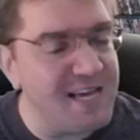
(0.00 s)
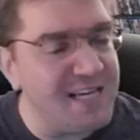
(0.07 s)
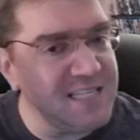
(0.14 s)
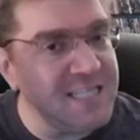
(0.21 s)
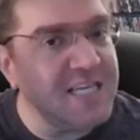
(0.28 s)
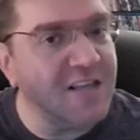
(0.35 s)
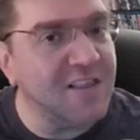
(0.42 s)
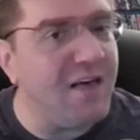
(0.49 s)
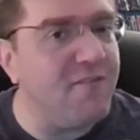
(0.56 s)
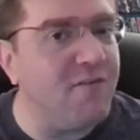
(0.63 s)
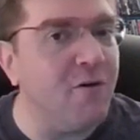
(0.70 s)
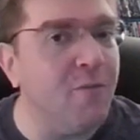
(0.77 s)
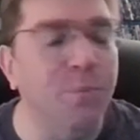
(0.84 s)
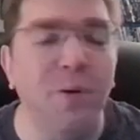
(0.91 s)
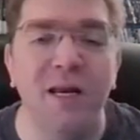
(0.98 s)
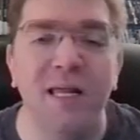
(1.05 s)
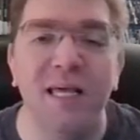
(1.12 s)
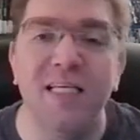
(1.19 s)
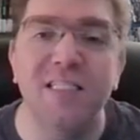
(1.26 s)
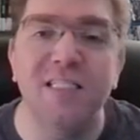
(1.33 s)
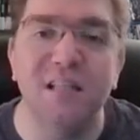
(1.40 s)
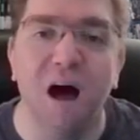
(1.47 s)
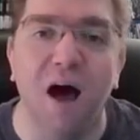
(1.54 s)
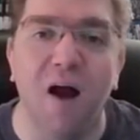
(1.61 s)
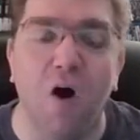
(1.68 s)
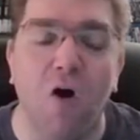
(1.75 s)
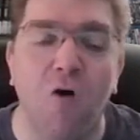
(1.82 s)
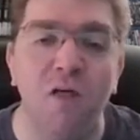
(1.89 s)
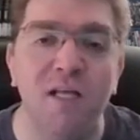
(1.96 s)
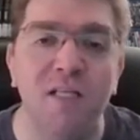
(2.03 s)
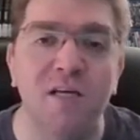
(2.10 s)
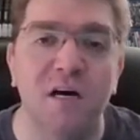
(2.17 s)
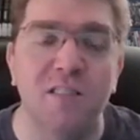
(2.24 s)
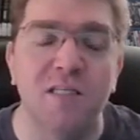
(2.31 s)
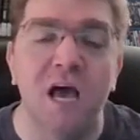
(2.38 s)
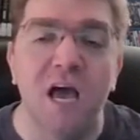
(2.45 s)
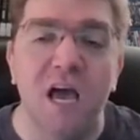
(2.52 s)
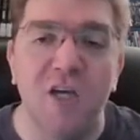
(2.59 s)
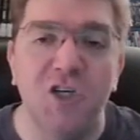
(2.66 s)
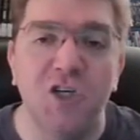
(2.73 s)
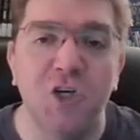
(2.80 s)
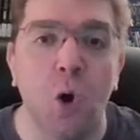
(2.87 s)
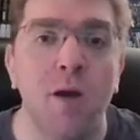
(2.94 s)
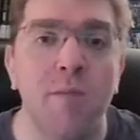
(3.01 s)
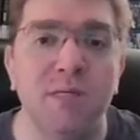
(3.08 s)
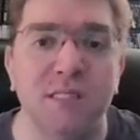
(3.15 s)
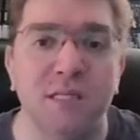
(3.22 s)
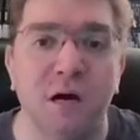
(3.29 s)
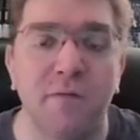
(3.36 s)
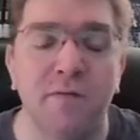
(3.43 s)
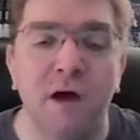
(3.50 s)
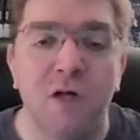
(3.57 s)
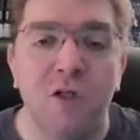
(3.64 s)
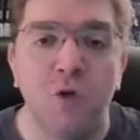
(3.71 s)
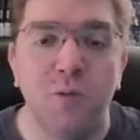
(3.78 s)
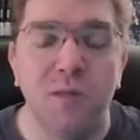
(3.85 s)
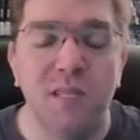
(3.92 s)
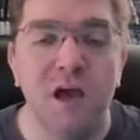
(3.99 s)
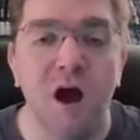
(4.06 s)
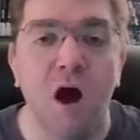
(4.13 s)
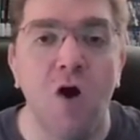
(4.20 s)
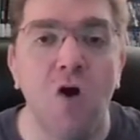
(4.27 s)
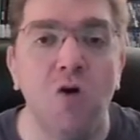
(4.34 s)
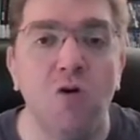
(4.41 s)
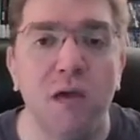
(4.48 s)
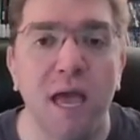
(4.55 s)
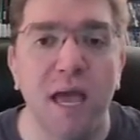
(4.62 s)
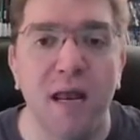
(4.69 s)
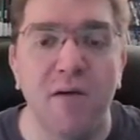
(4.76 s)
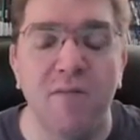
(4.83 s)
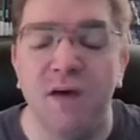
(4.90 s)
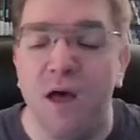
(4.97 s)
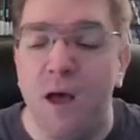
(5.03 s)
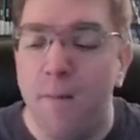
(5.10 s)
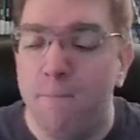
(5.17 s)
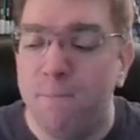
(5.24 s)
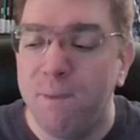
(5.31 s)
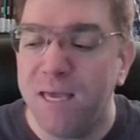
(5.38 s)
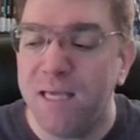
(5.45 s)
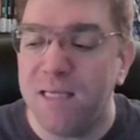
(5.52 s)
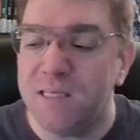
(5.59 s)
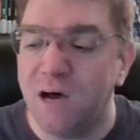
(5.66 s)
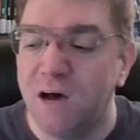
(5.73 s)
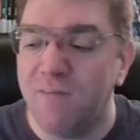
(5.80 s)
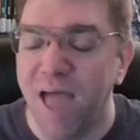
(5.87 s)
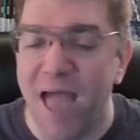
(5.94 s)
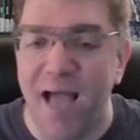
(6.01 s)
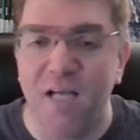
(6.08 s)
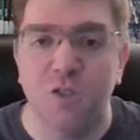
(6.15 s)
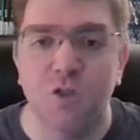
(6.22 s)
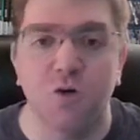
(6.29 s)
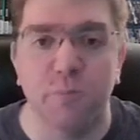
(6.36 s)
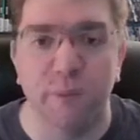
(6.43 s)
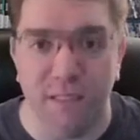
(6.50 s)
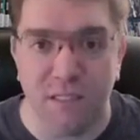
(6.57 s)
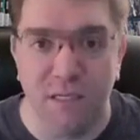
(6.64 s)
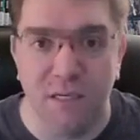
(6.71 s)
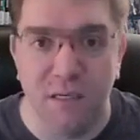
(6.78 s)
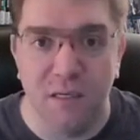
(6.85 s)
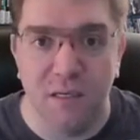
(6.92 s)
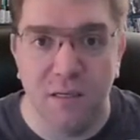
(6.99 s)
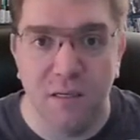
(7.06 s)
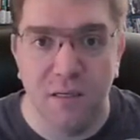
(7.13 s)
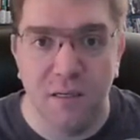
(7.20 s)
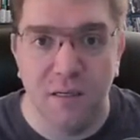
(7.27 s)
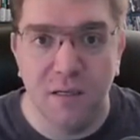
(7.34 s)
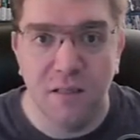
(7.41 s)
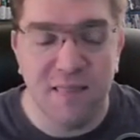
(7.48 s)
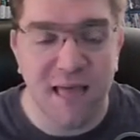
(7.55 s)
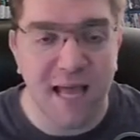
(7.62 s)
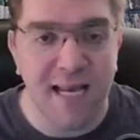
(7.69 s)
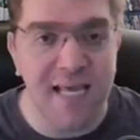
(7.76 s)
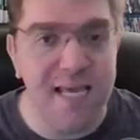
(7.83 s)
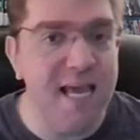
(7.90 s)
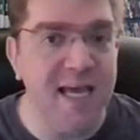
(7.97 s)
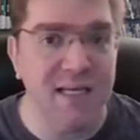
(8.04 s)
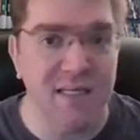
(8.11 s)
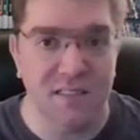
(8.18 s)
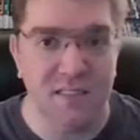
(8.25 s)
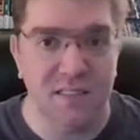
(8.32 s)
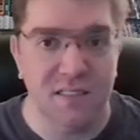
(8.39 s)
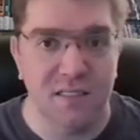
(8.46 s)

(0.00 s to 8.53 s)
he's clever, but he's not. All he does is show himself to be the uncreative piece of excrement that he is.